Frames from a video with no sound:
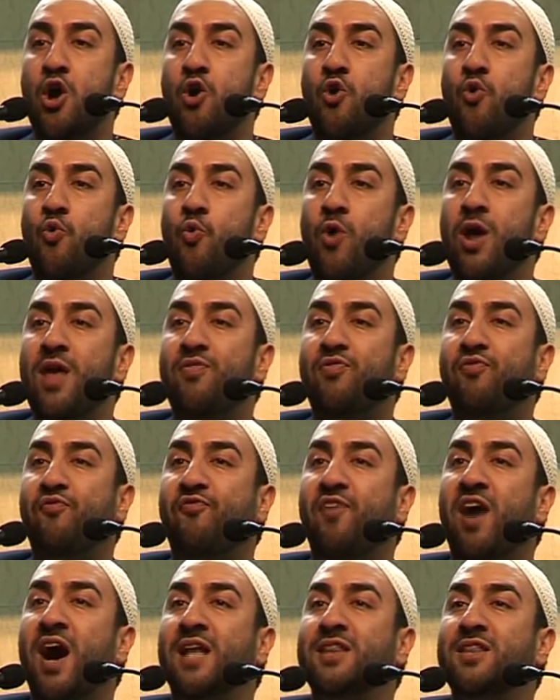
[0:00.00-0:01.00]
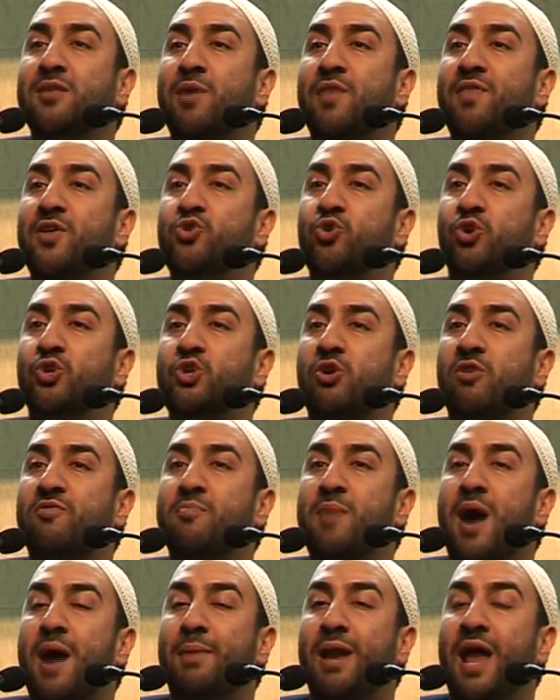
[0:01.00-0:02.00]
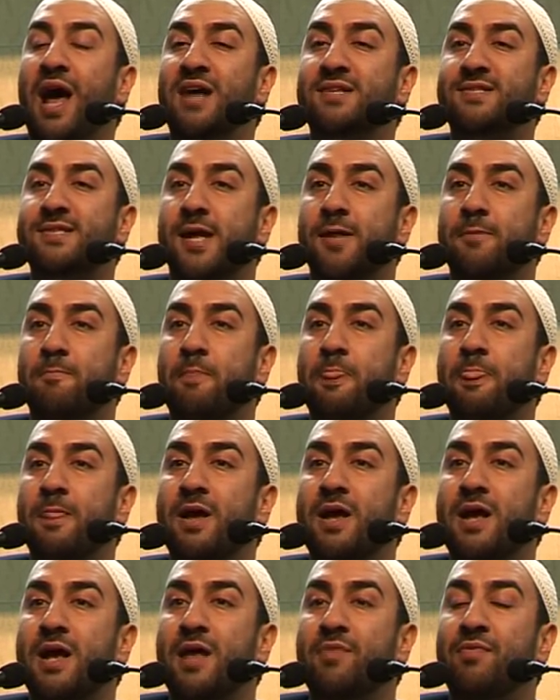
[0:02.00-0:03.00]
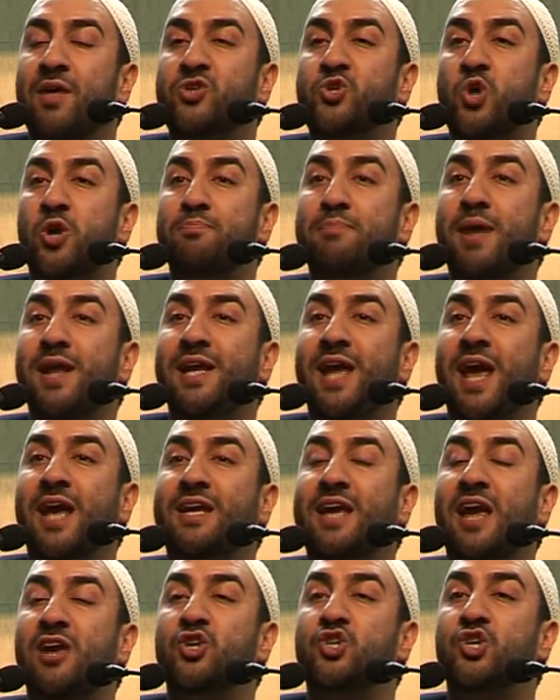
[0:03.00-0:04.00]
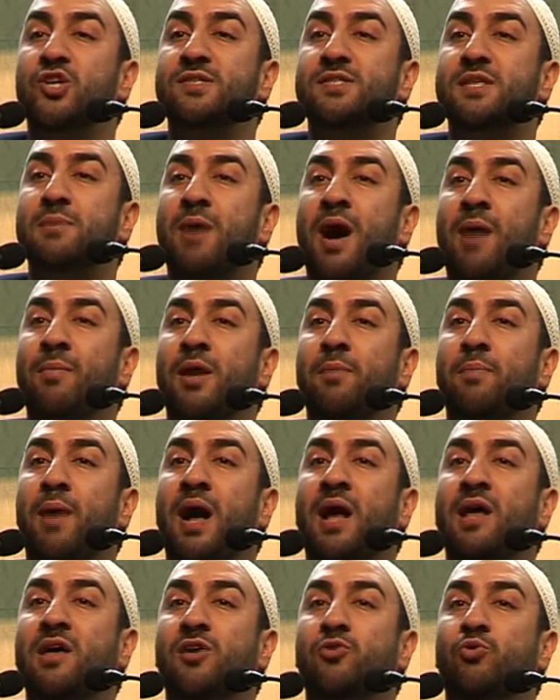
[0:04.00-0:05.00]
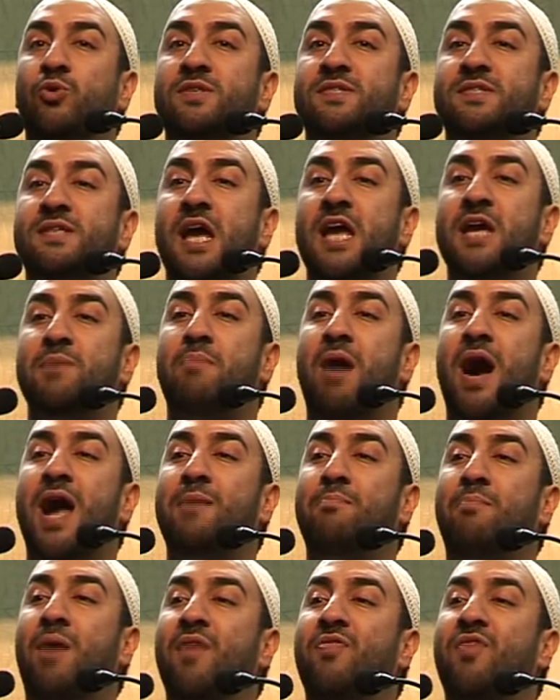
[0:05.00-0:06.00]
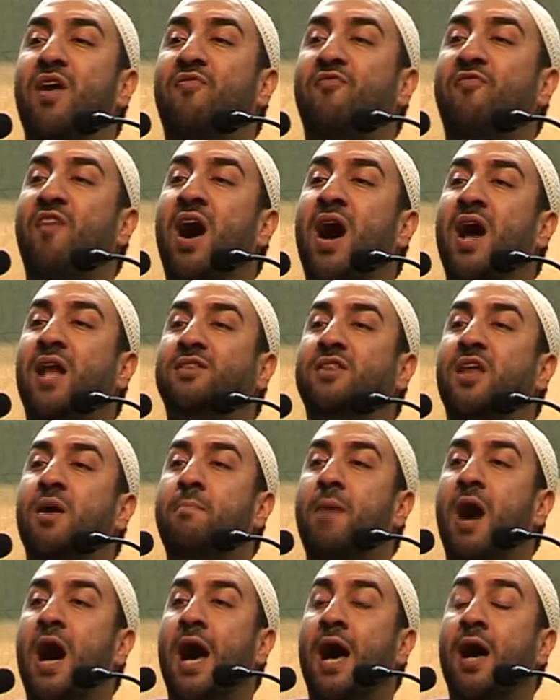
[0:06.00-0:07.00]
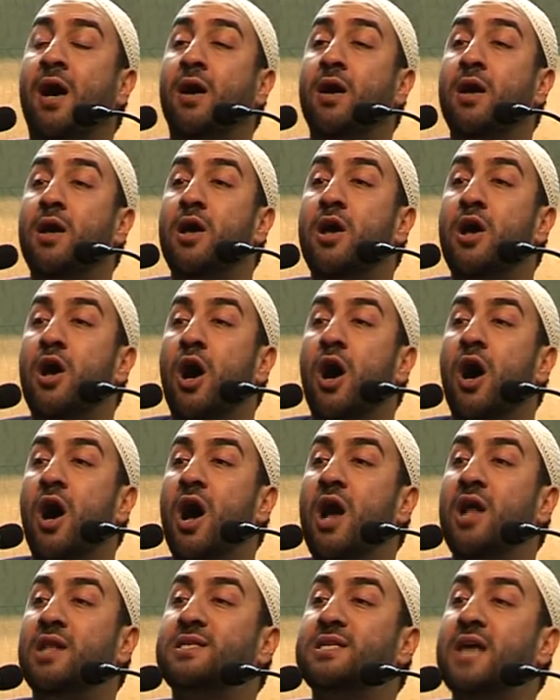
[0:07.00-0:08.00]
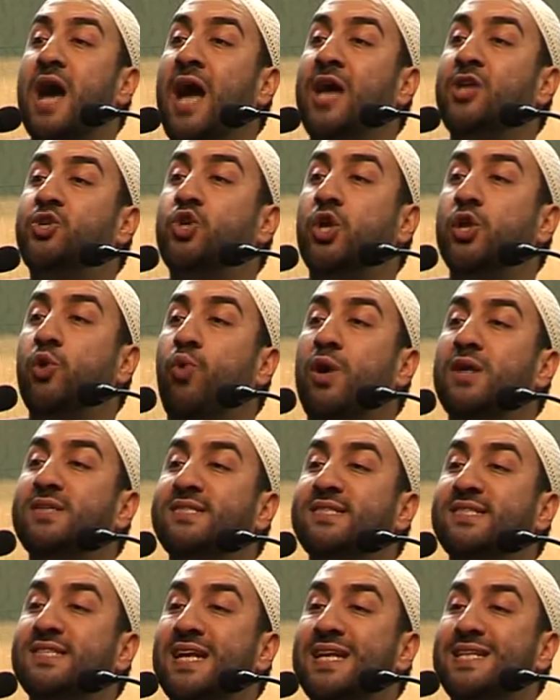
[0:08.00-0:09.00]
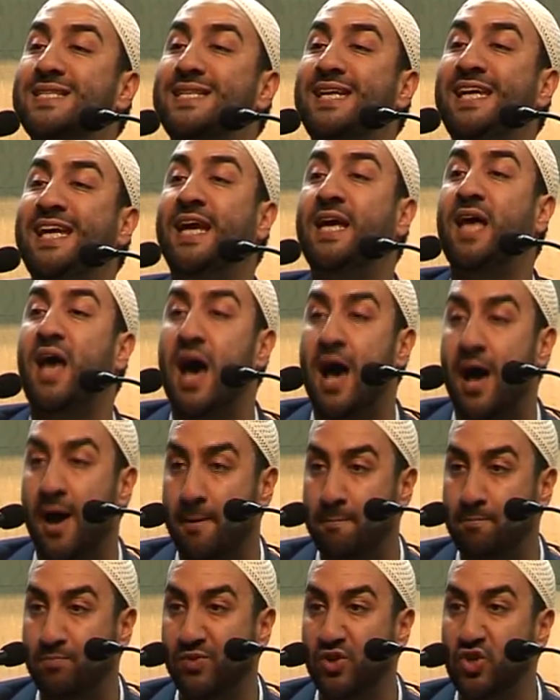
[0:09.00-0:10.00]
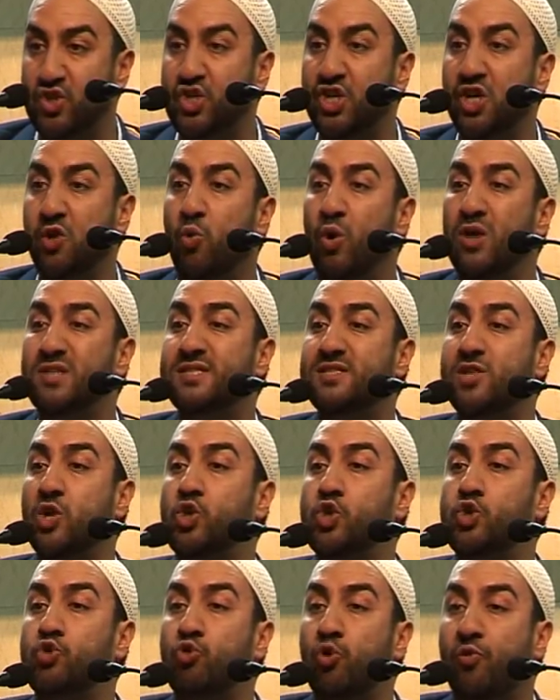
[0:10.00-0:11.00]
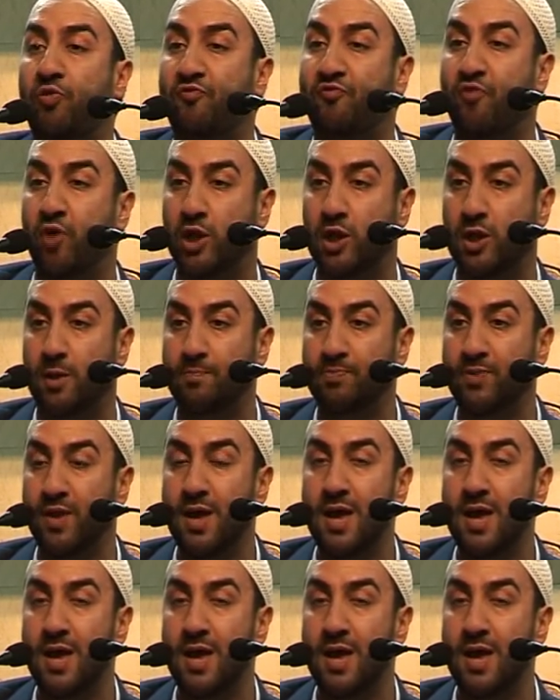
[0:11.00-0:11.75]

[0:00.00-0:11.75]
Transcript: with Fatima, the daughter of Imam al-Hassan. That on many occasions Imam al-Baqir would say, my mother Fatima, her title was Siddiqah. She was the truthful.